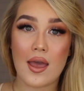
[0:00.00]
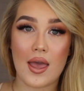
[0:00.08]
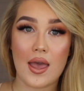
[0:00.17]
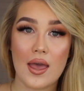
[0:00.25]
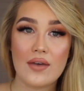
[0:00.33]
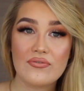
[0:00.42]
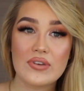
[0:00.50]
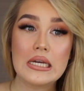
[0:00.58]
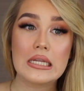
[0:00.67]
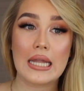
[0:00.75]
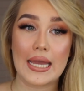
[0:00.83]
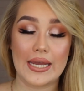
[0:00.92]
heavy
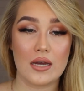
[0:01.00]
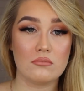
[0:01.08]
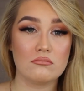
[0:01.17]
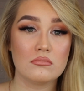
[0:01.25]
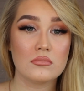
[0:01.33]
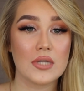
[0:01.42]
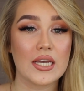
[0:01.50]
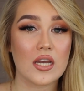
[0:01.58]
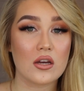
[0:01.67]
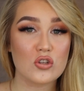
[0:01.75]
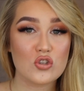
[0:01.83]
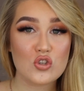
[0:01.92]
glam,
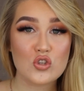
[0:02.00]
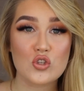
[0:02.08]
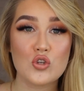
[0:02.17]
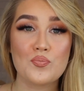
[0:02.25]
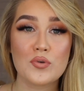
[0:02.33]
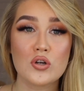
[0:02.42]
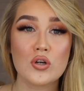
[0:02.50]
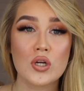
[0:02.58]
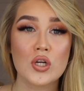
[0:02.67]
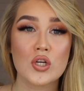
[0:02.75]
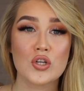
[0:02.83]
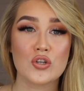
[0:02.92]
like
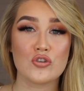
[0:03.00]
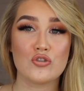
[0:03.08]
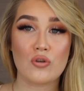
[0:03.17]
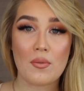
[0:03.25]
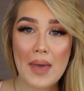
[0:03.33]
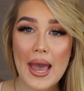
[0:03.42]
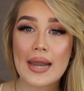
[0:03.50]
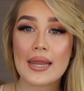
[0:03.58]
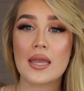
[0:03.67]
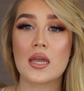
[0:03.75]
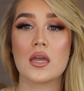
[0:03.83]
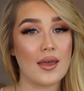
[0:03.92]
super
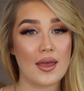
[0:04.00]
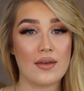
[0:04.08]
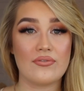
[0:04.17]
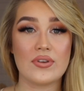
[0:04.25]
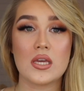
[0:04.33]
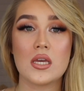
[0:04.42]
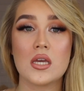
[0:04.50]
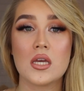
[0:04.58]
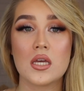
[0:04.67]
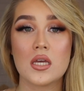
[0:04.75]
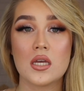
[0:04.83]
dramatic, heavy